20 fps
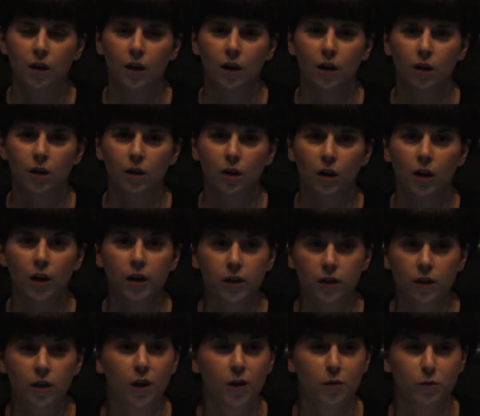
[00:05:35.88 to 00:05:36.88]
a lot of
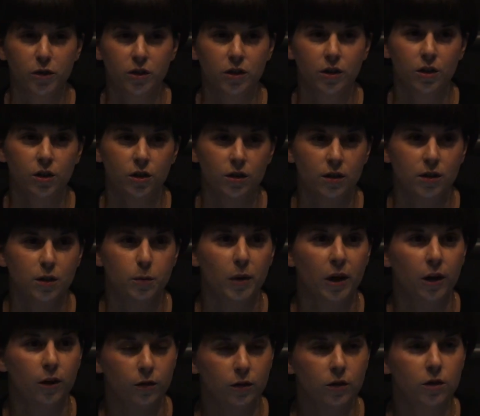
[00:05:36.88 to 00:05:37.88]
the conversations
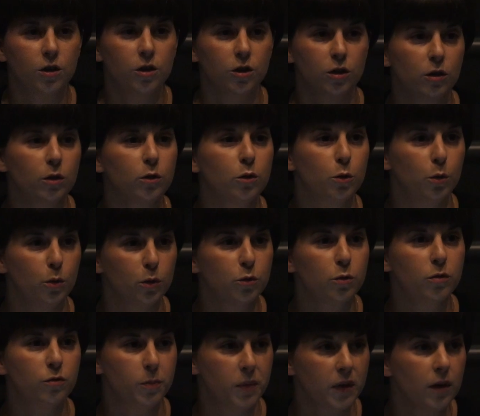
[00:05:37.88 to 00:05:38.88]
about the digital tools
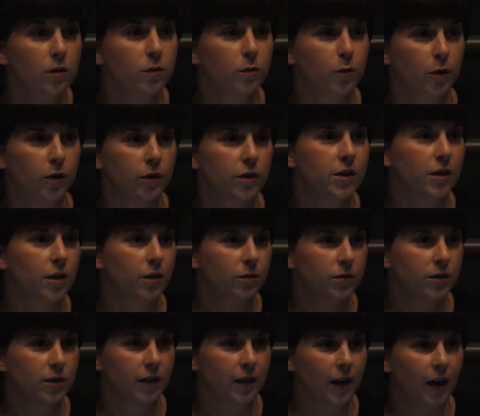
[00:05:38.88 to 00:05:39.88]
we've built for
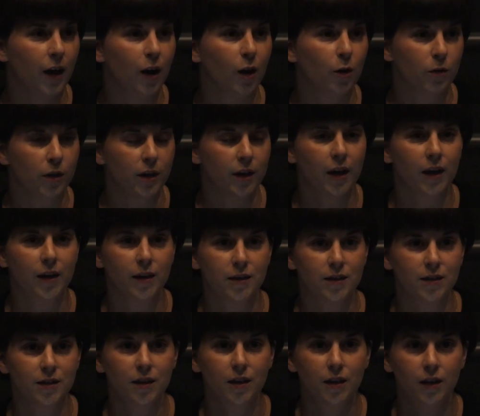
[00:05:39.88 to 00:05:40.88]
ourselves and how that
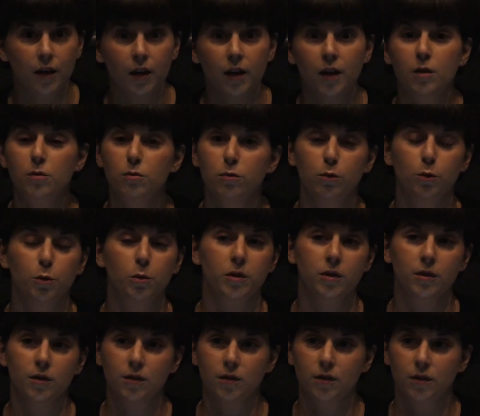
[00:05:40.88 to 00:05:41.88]
has
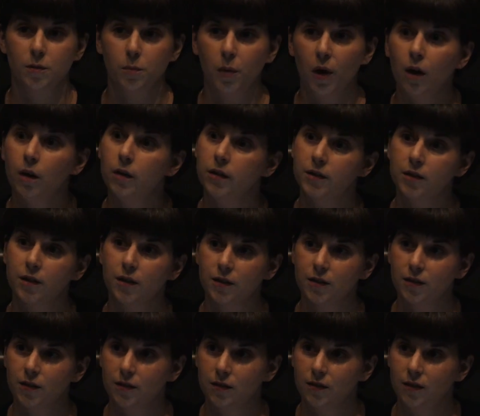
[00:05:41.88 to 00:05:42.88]
influence in
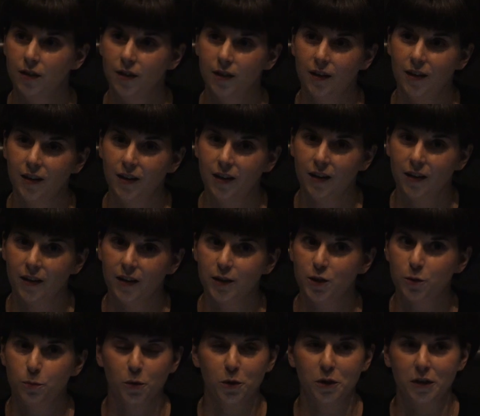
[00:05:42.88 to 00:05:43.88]
politics.
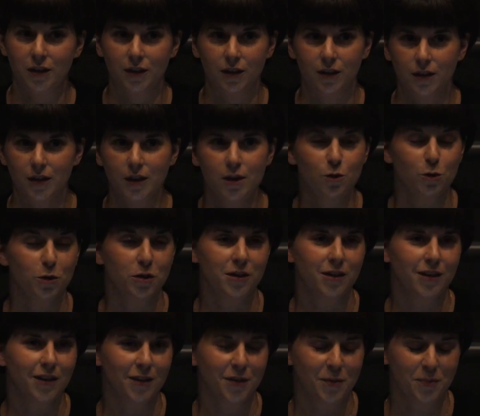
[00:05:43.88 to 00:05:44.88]
That's pretty
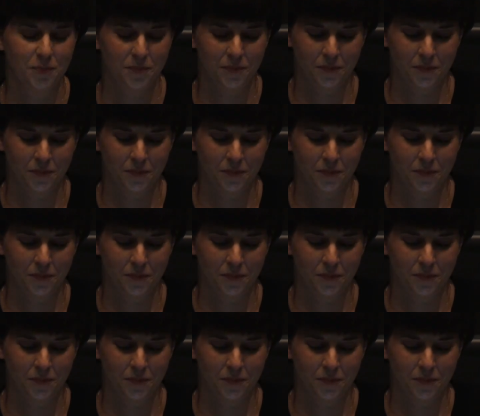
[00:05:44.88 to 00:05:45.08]
interesting.